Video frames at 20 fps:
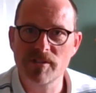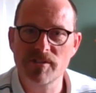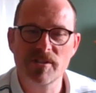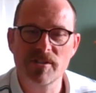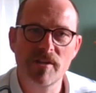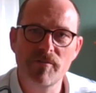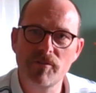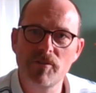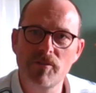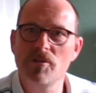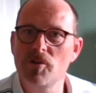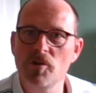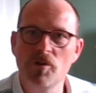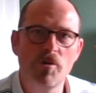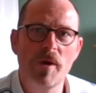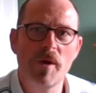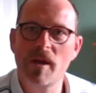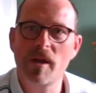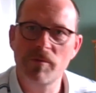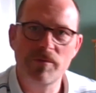is if you go
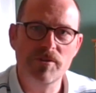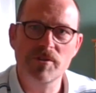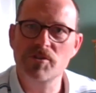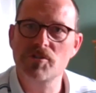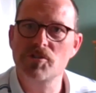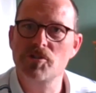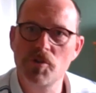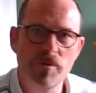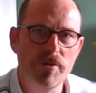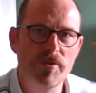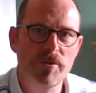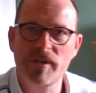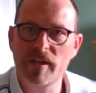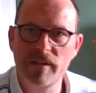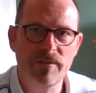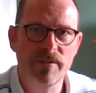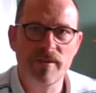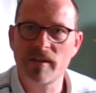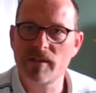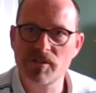away with just two or
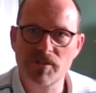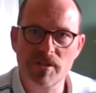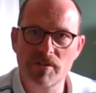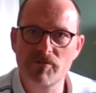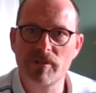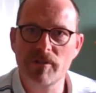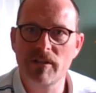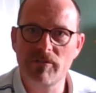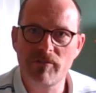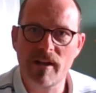three things that really,